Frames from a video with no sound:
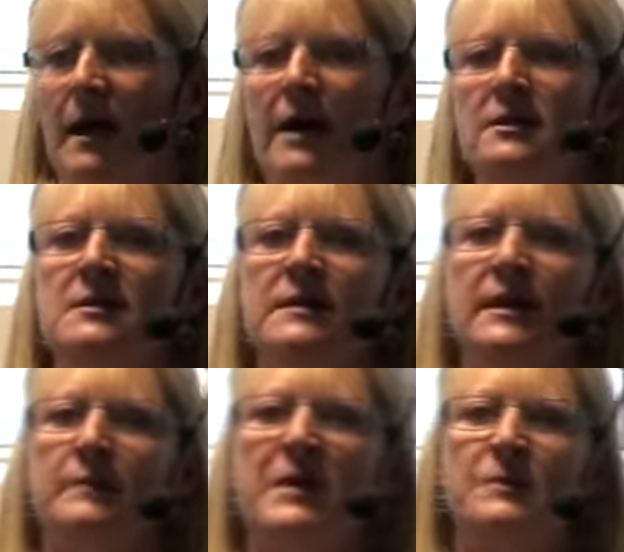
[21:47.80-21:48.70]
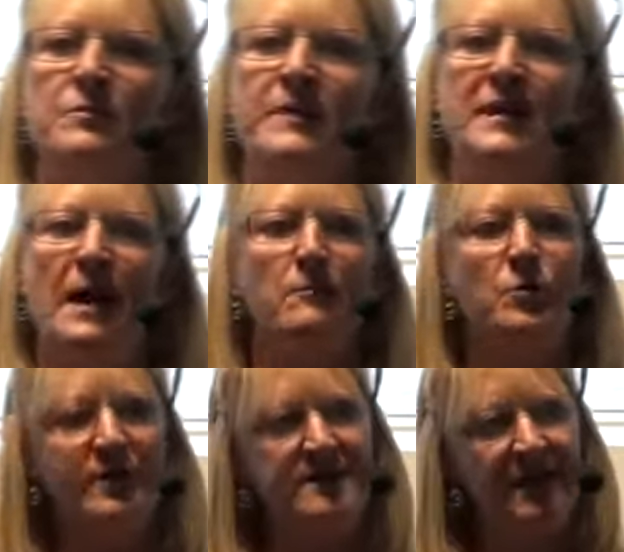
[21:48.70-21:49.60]
and that people become
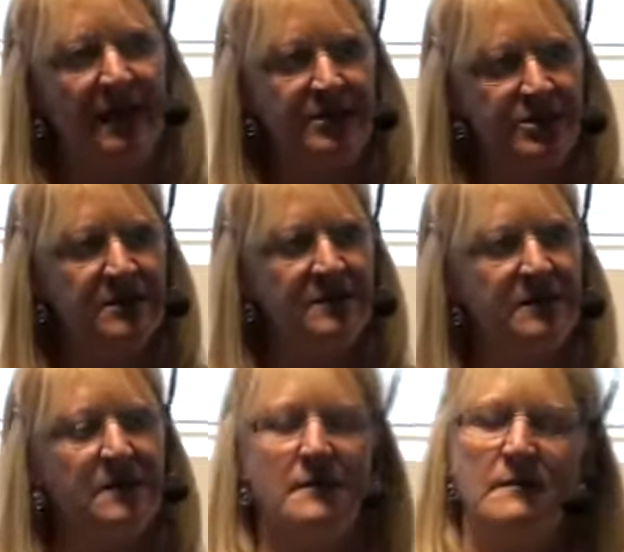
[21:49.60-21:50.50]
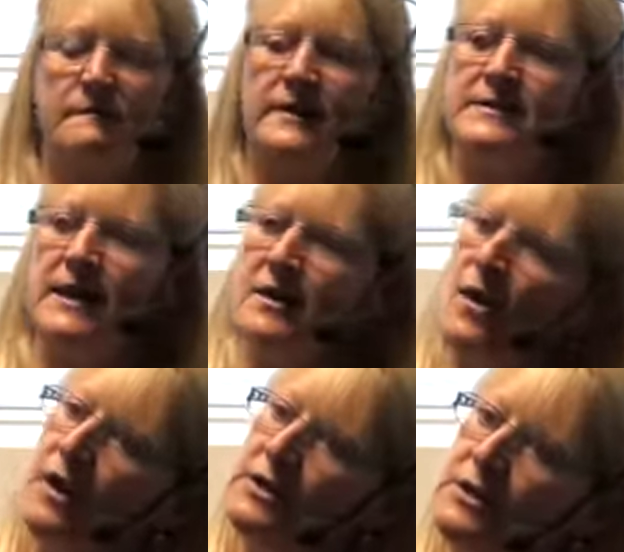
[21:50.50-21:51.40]
more intelligent. They take
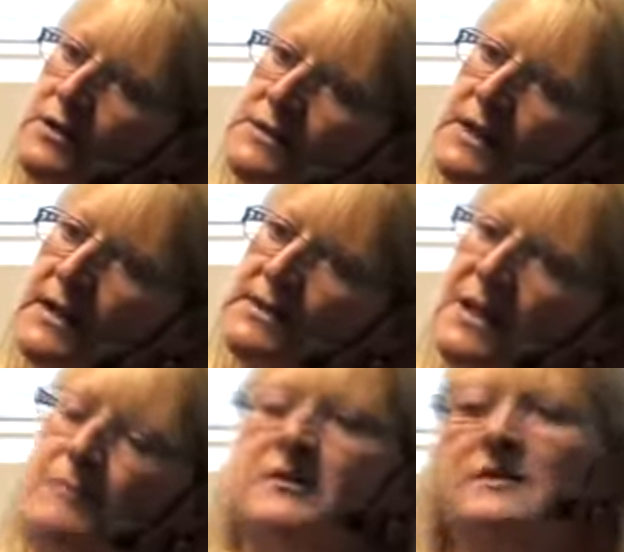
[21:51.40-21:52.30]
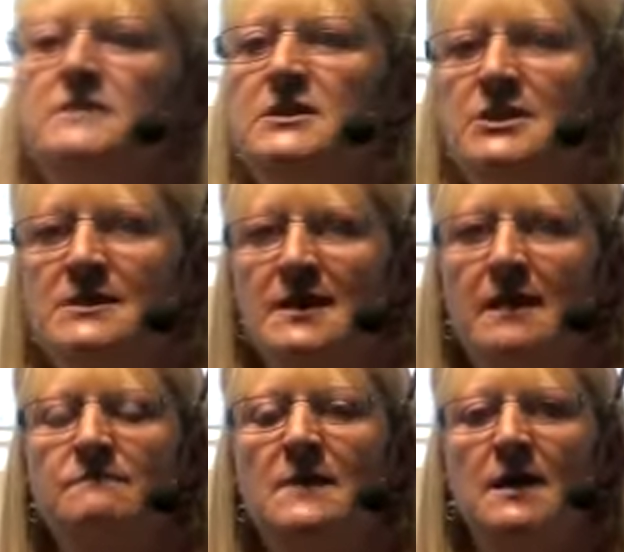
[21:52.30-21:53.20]
IQ tests, some of them that she's
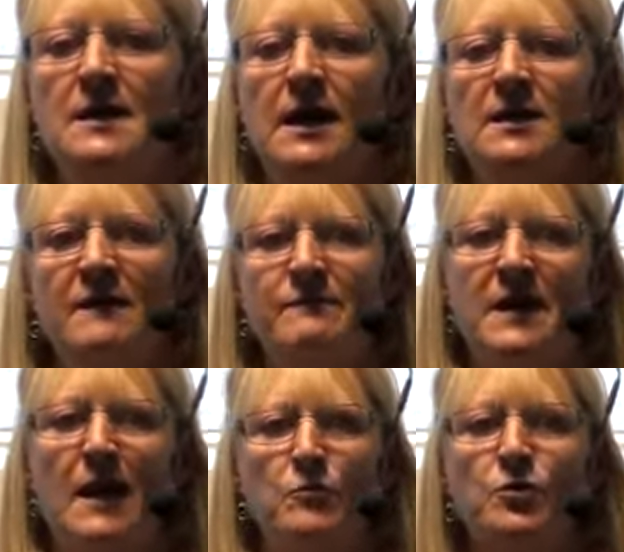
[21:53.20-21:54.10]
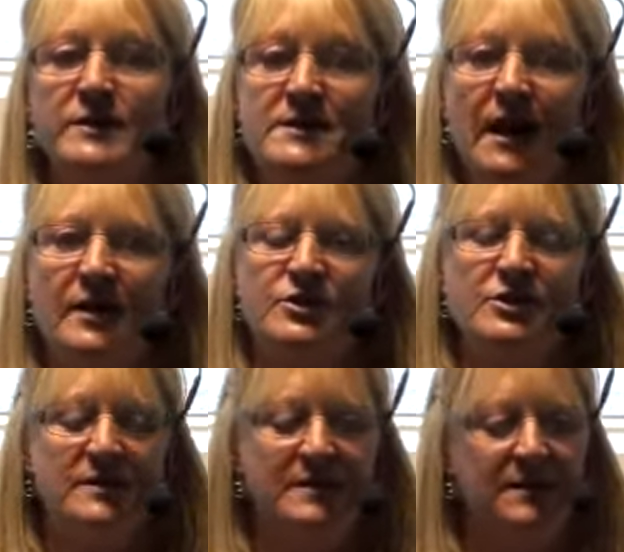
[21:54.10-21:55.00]
done, and they've become more
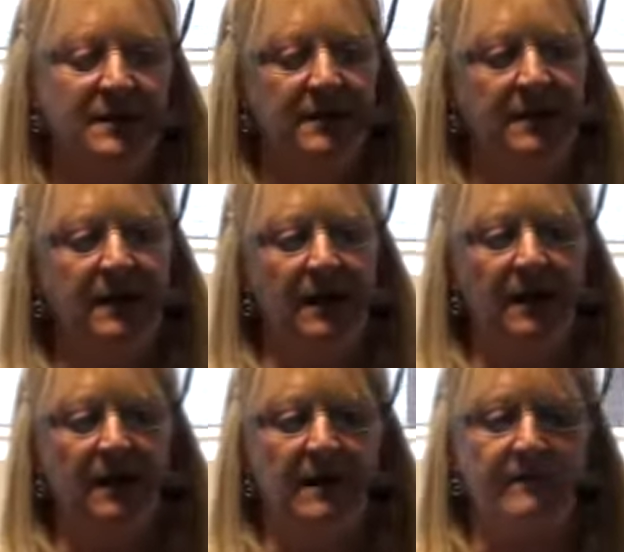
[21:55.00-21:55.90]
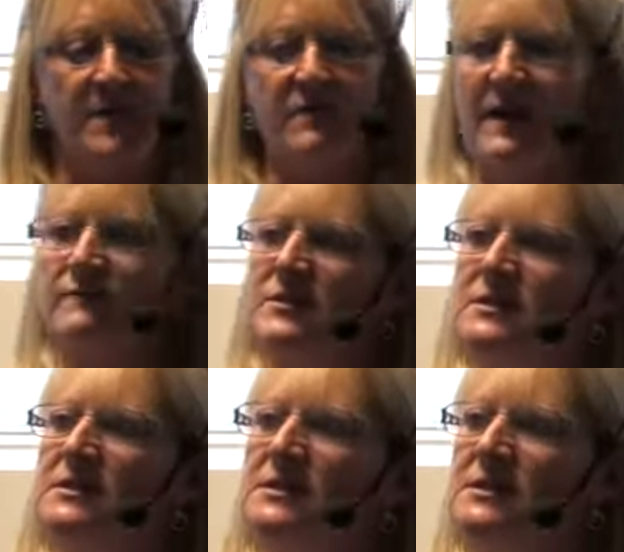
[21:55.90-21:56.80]
intelligent. They've
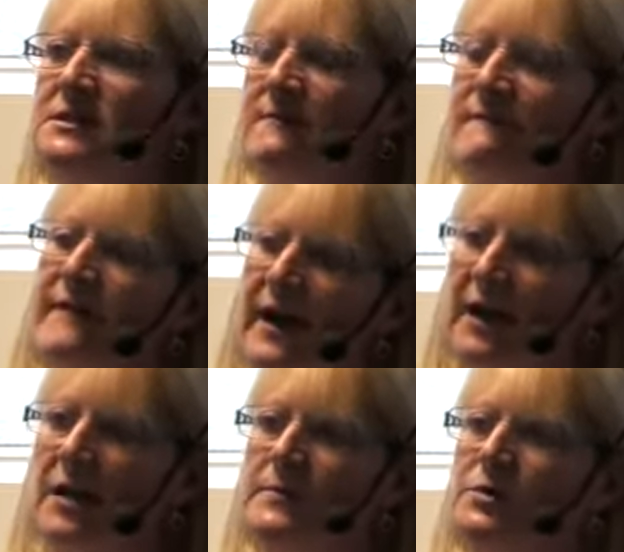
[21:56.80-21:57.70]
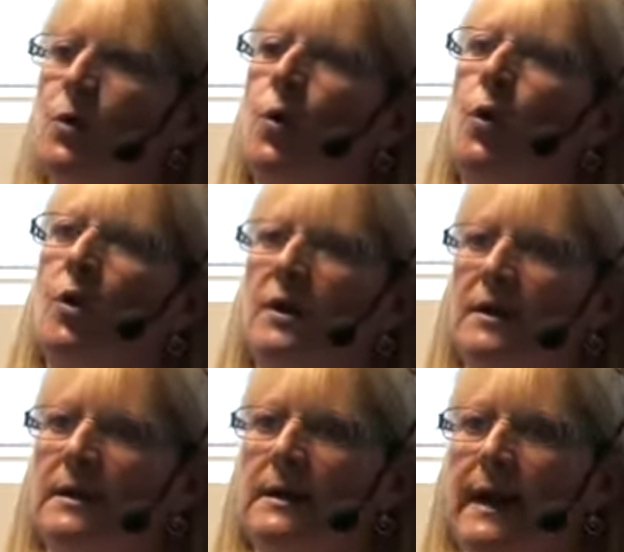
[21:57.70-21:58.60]
developed or
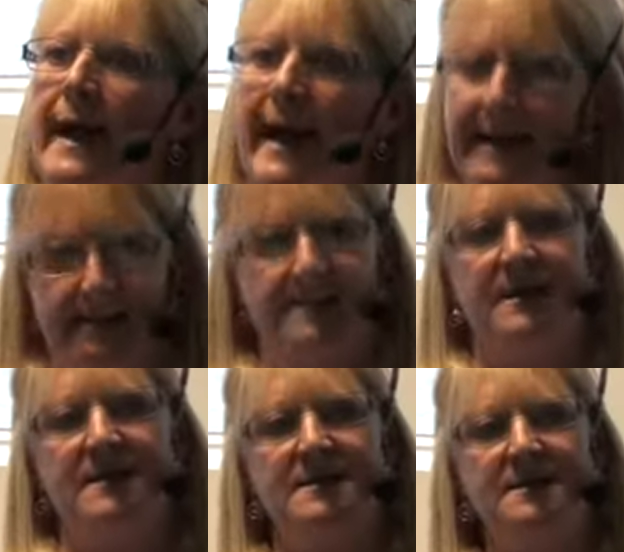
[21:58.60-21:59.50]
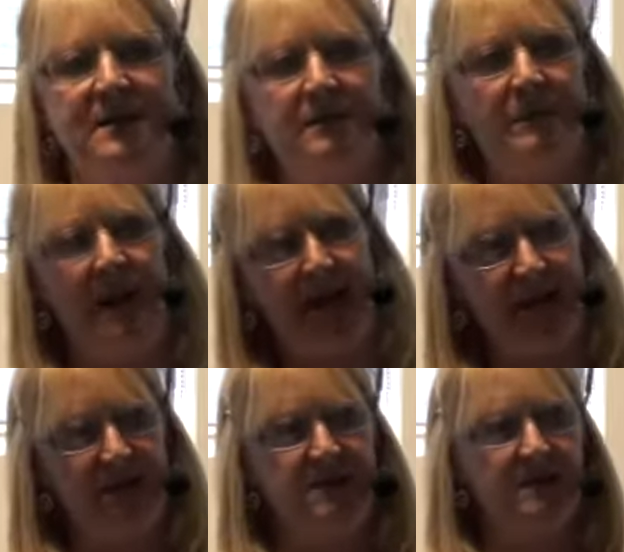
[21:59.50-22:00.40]
accessed the latent